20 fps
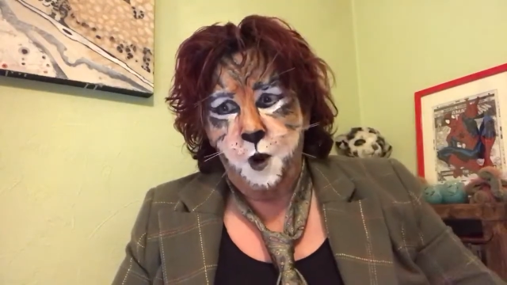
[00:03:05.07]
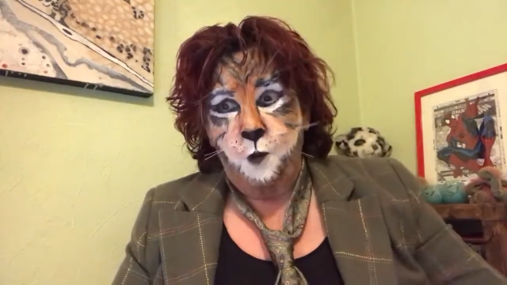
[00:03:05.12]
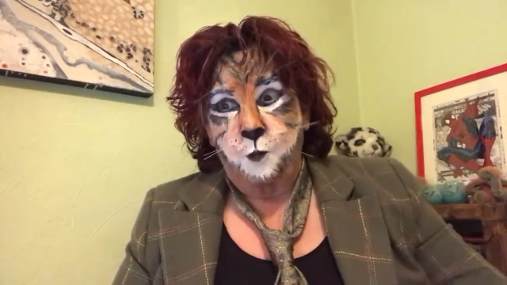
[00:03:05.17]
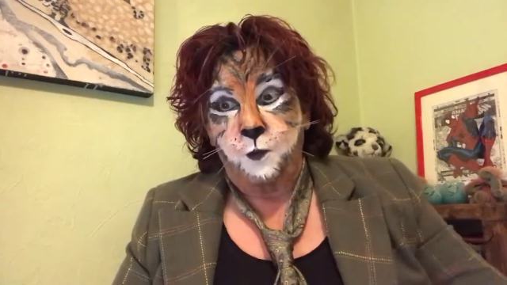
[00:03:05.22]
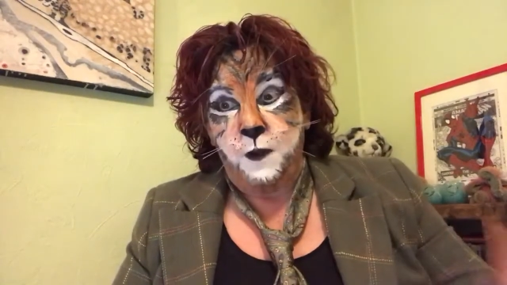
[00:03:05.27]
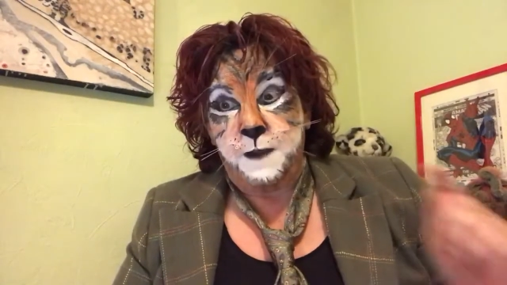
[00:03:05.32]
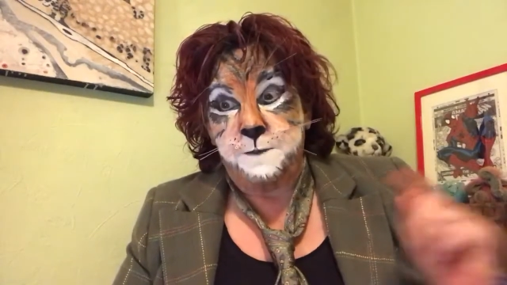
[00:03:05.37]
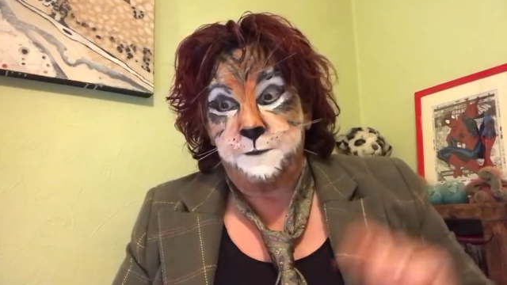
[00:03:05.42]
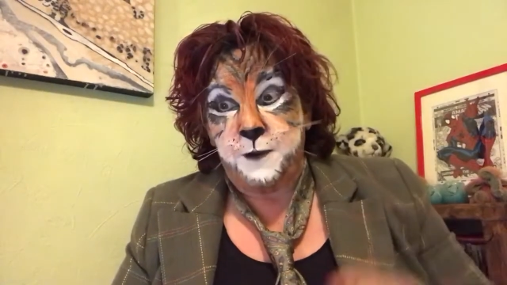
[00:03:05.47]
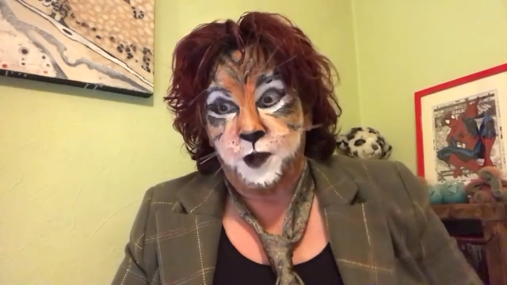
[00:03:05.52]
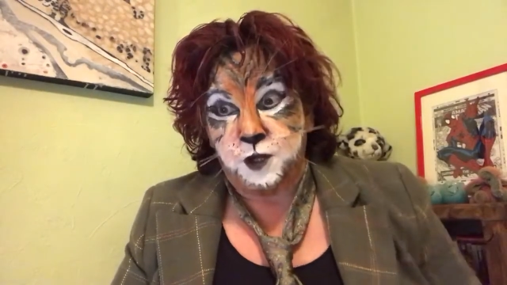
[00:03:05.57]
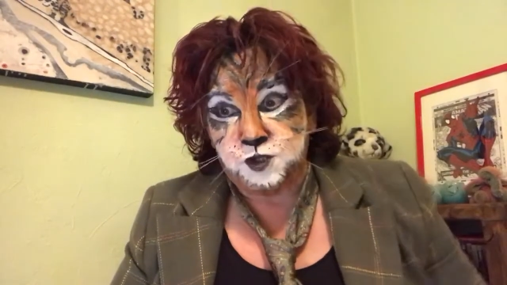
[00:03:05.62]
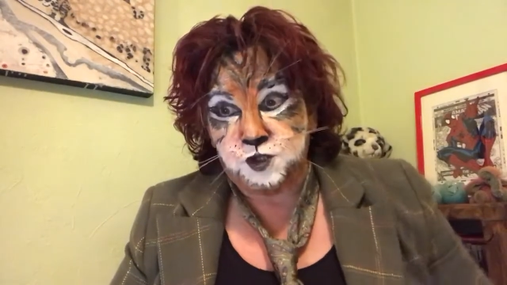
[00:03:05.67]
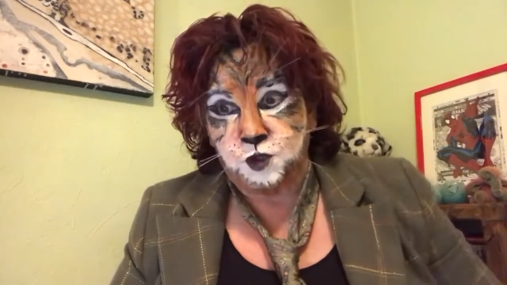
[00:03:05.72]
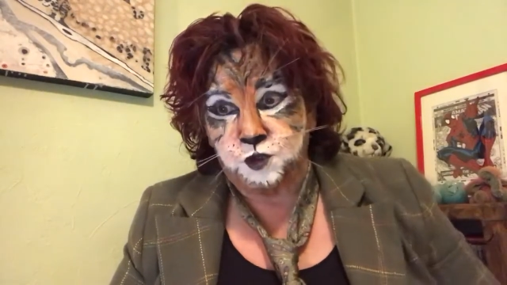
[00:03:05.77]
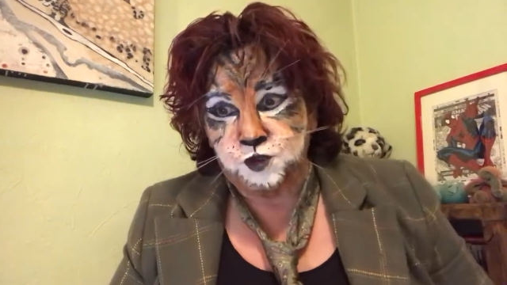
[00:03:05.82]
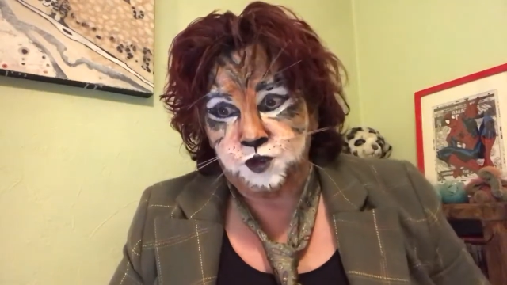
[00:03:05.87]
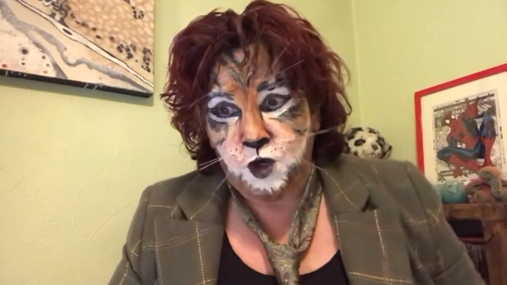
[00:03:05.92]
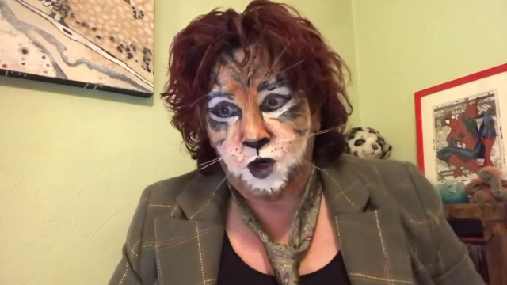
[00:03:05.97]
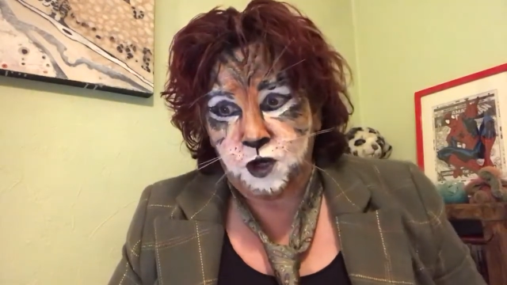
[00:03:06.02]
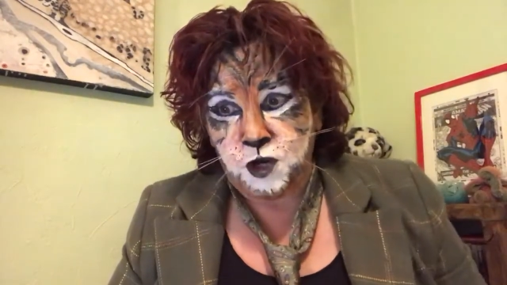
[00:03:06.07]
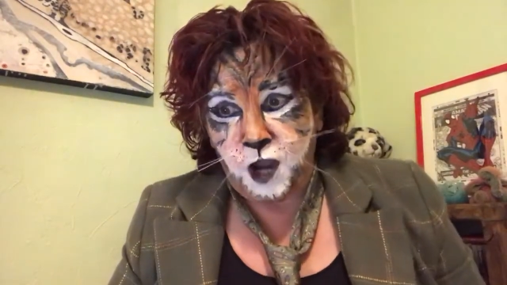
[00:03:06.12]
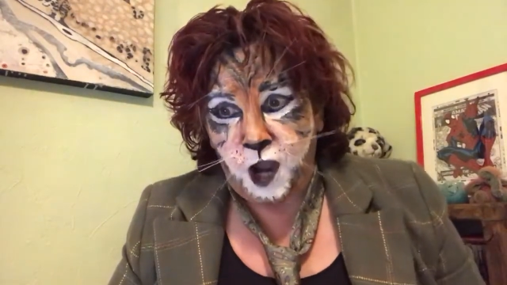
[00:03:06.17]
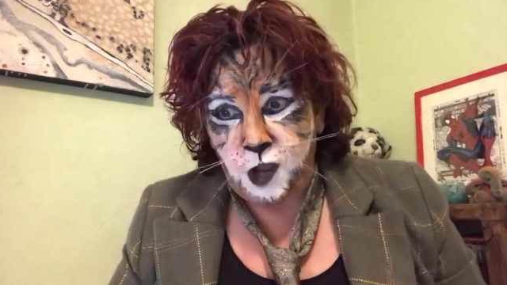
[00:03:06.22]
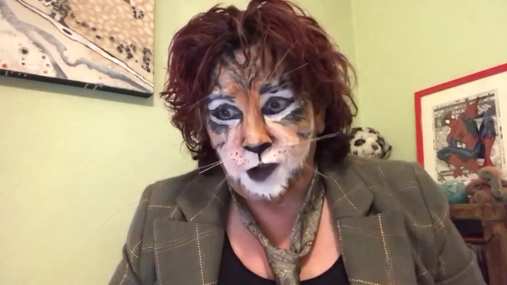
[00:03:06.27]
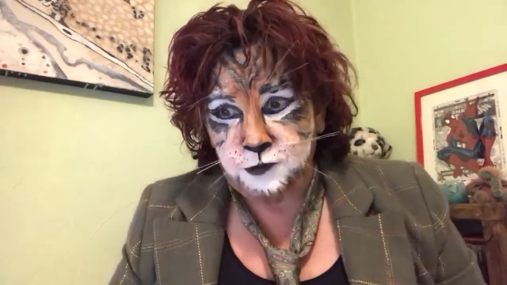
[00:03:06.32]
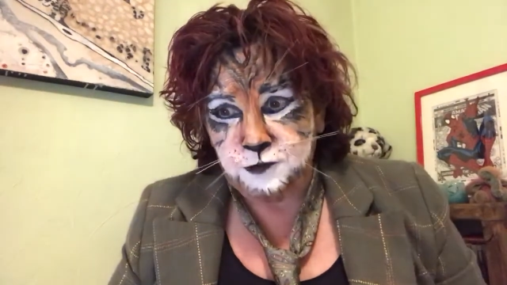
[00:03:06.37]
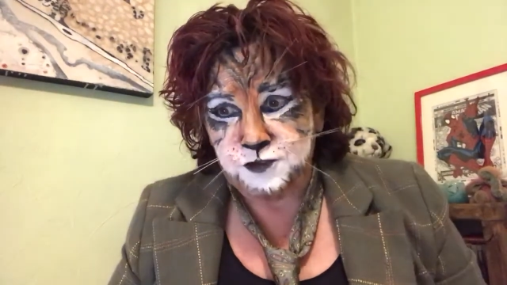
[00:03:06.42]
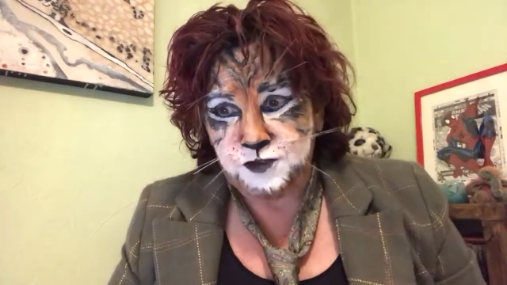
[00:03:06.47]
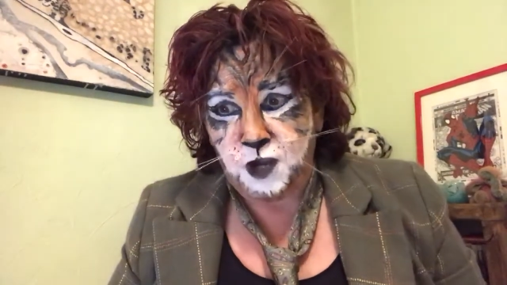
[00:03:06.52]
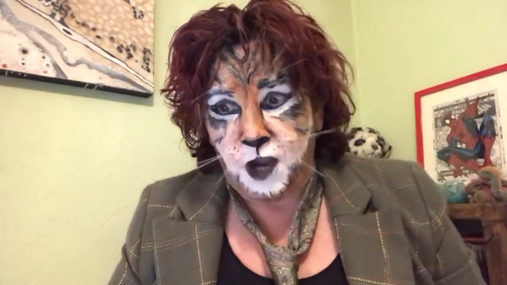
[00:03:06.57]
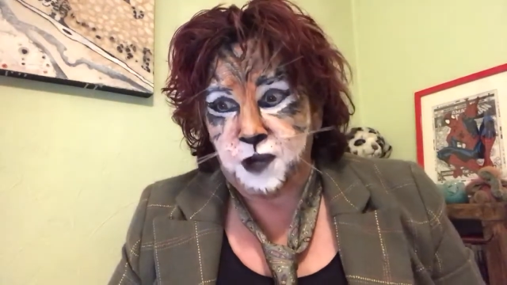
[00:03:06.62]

We'll put on your coats